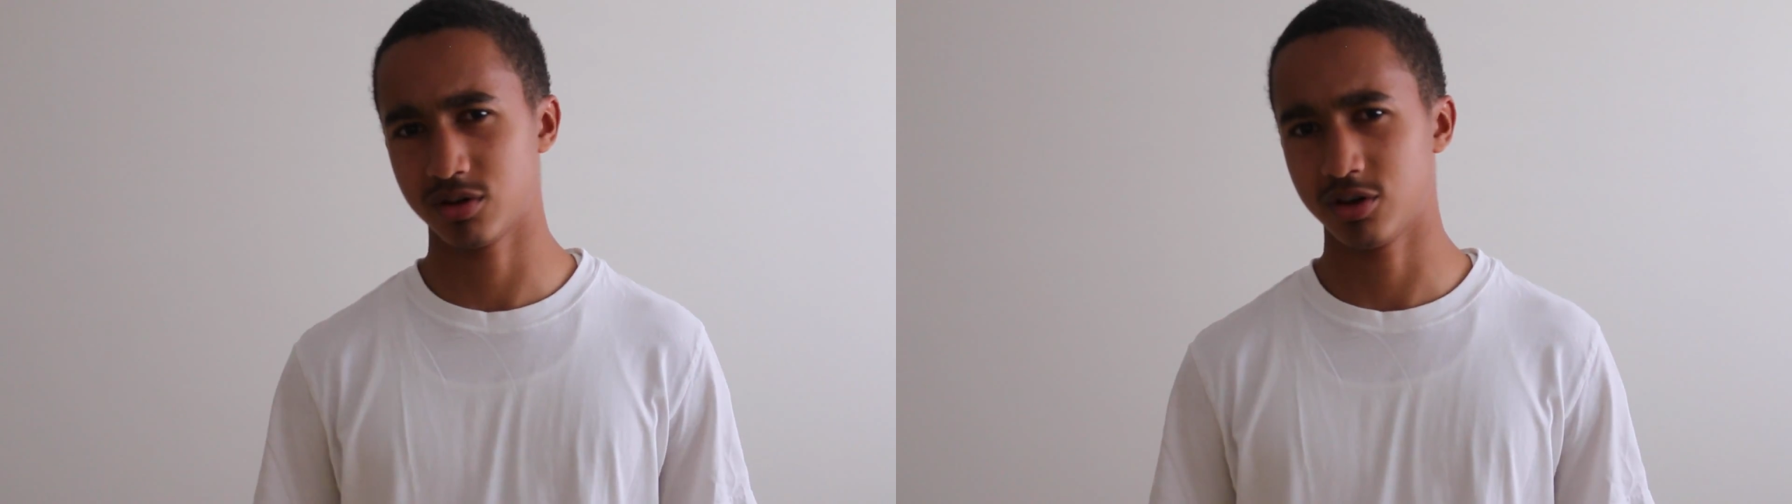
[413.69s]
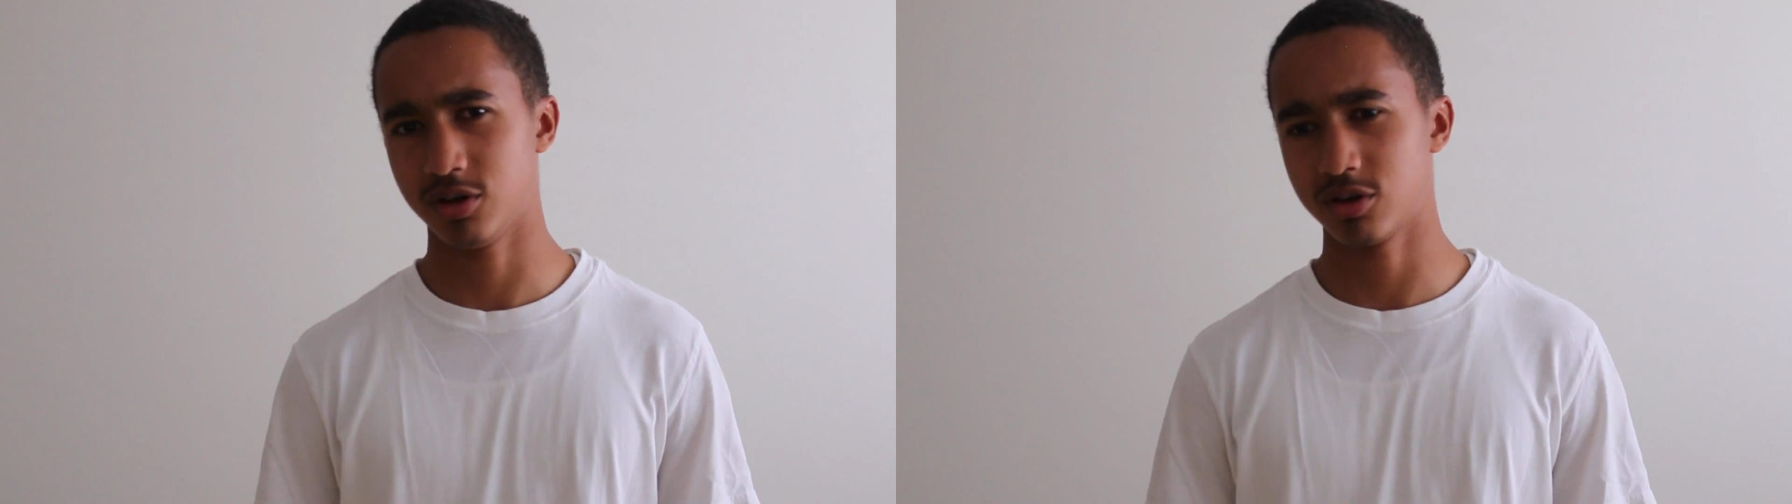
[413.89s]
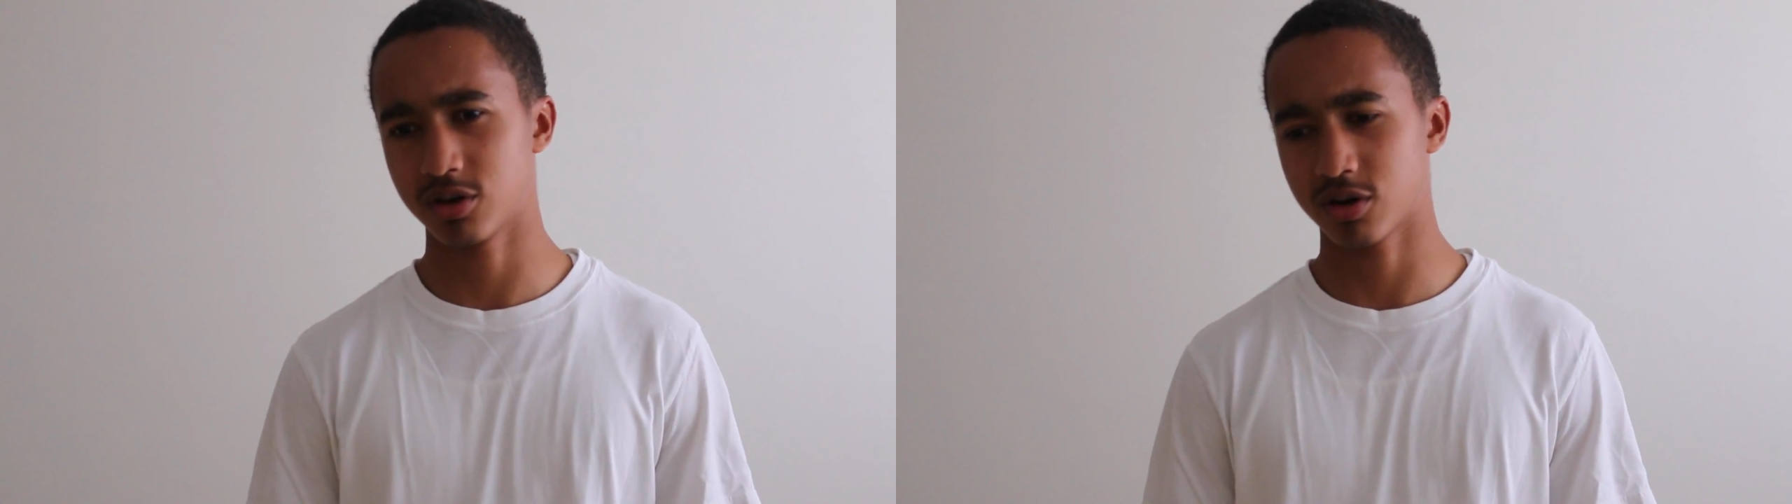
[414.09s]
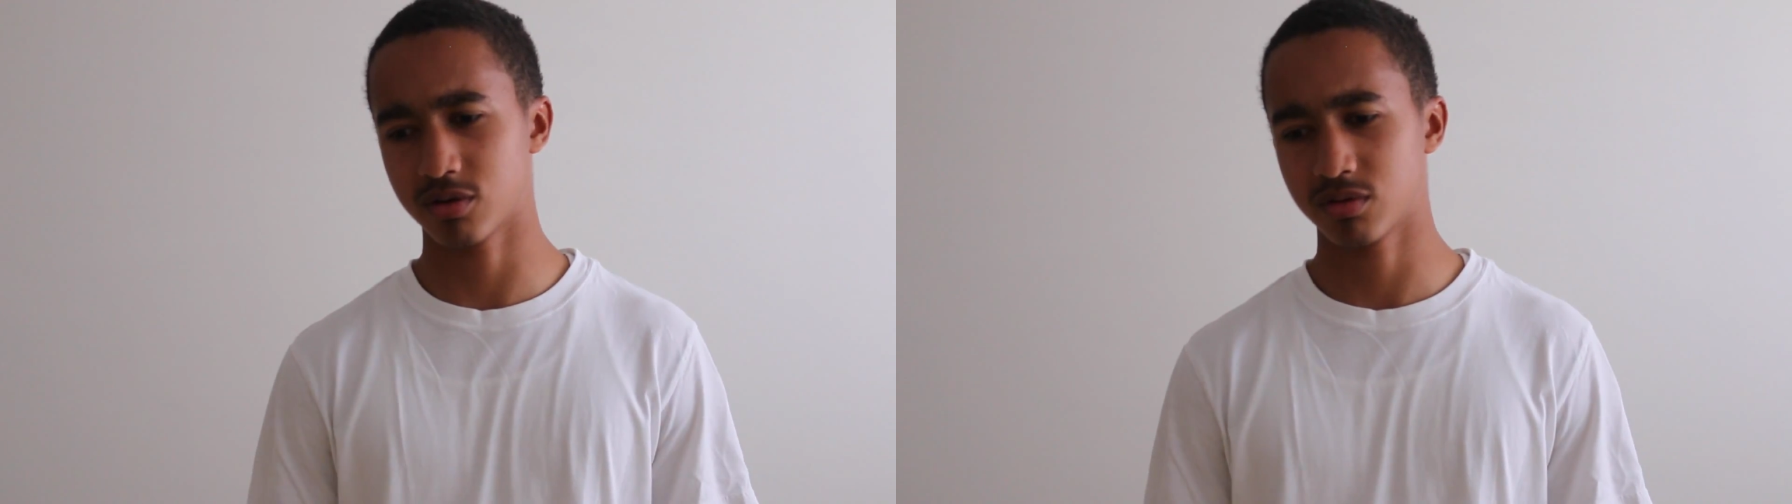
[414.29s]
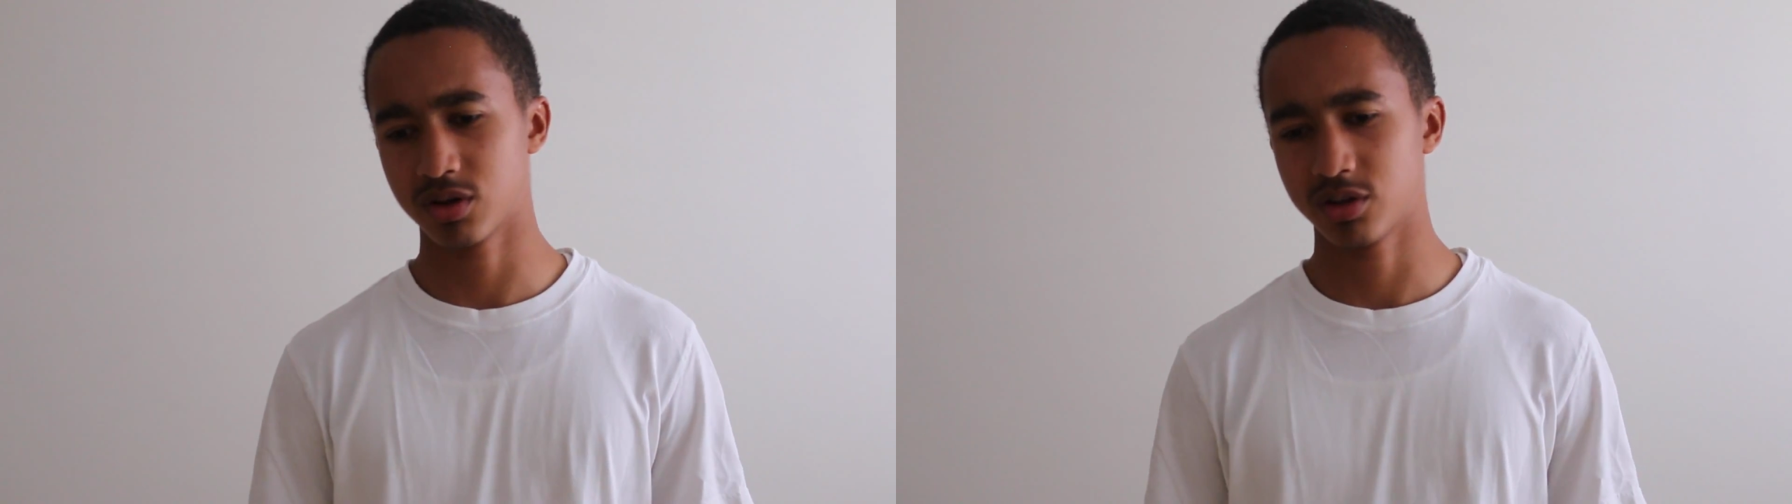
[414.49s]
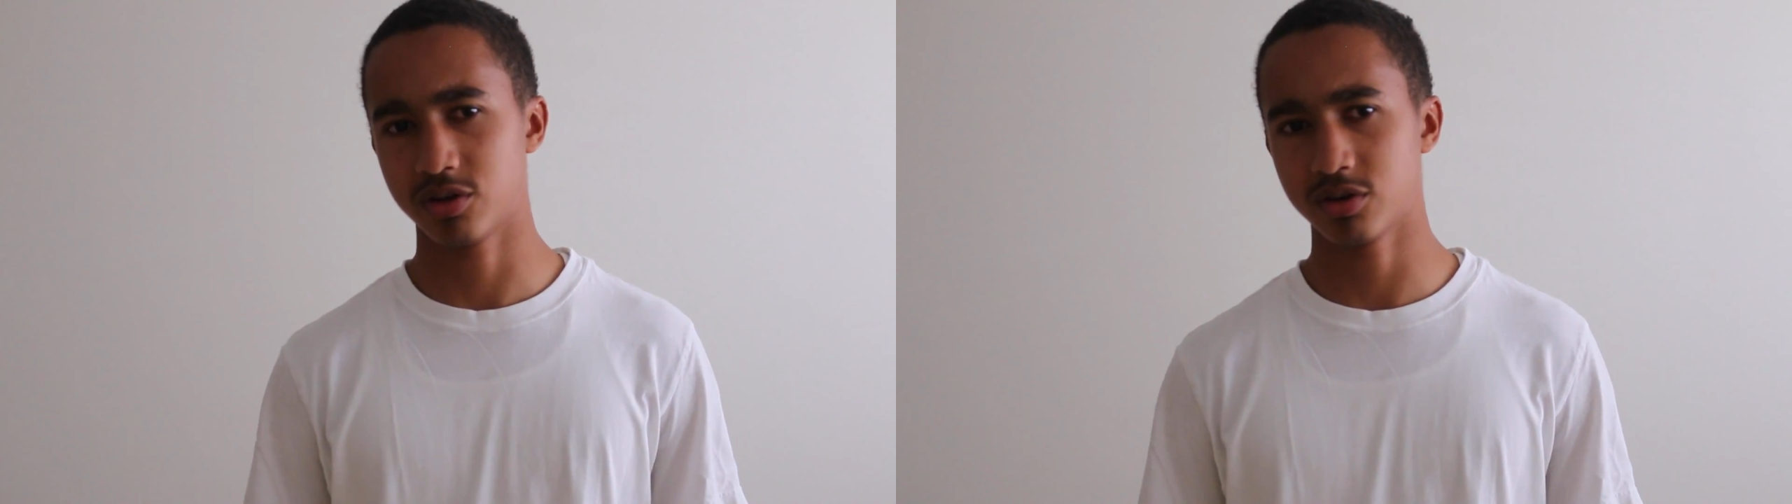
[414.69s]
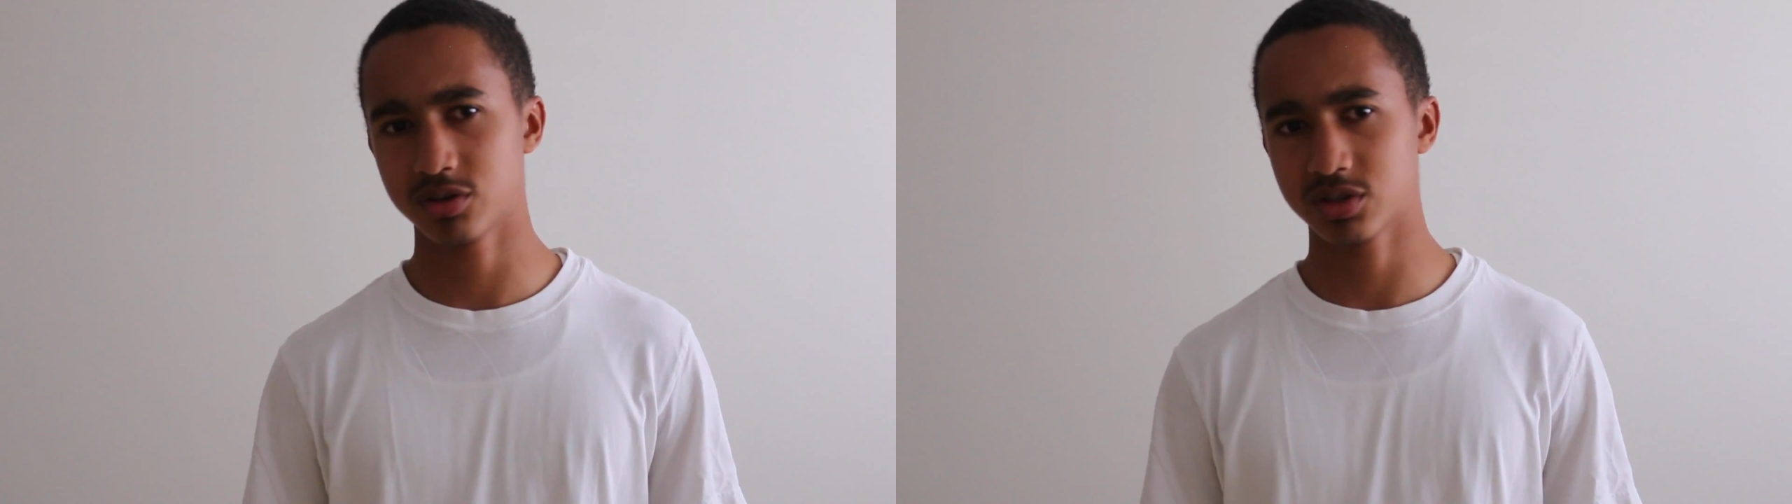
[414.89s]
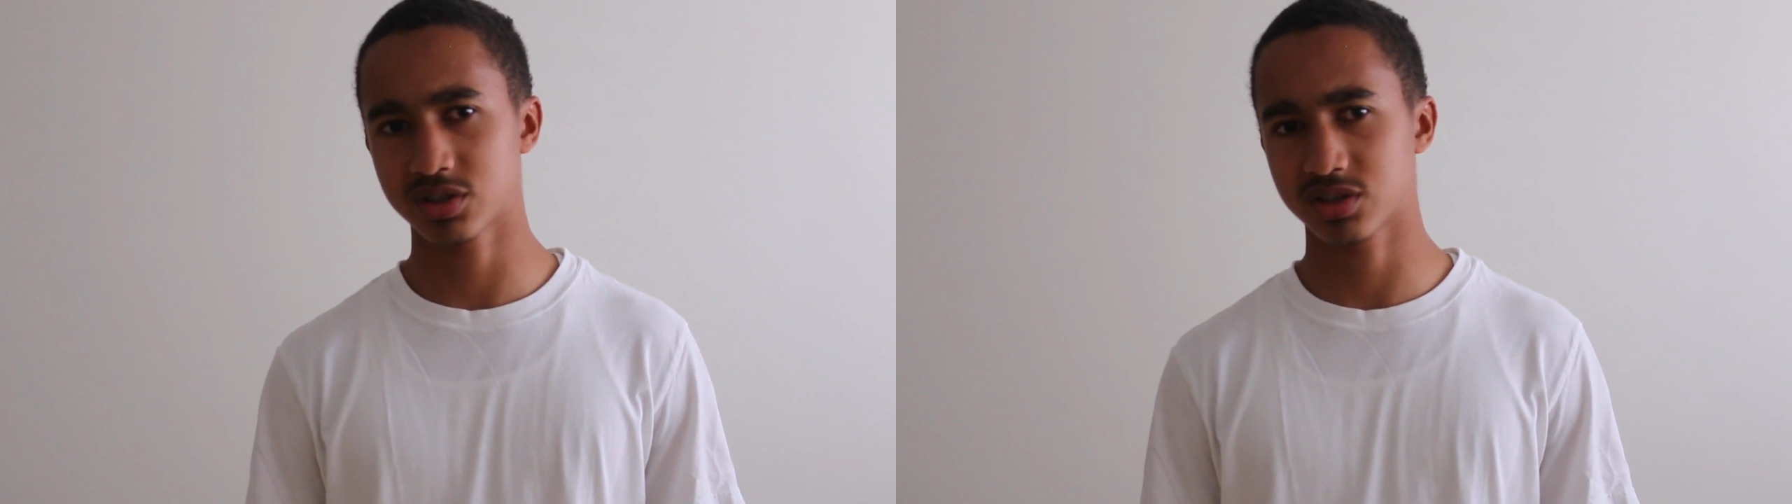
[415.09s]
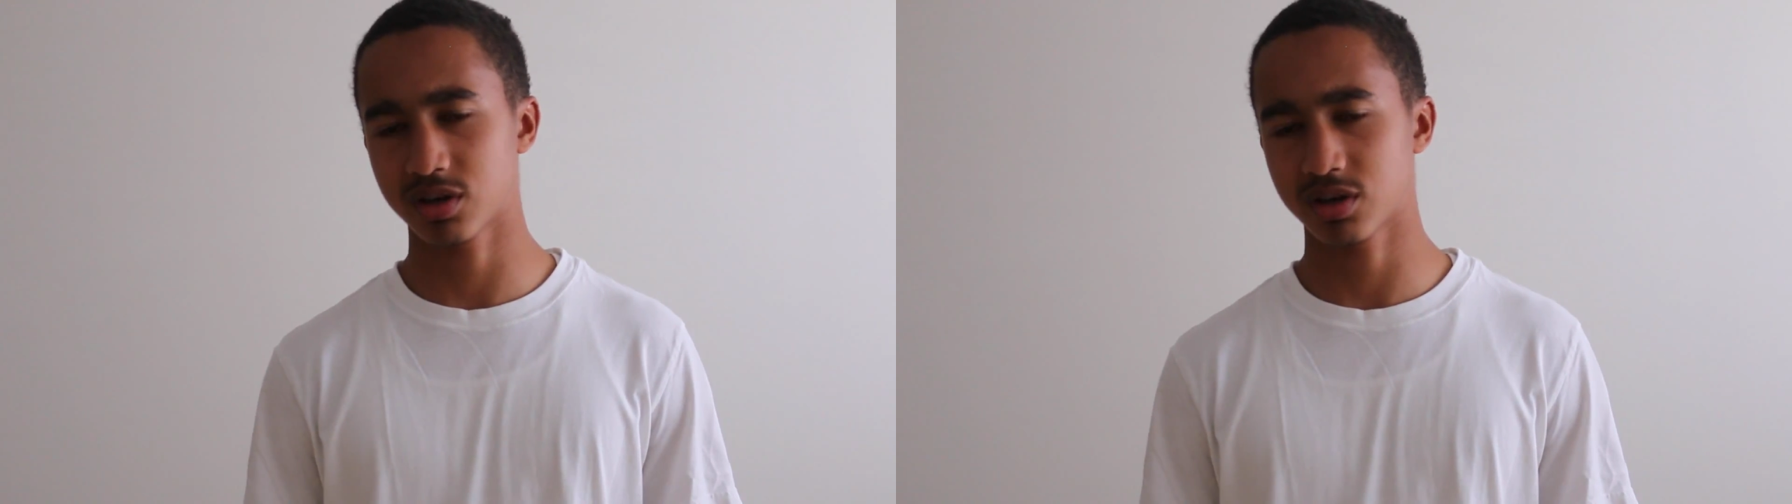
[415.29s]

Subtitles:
There are just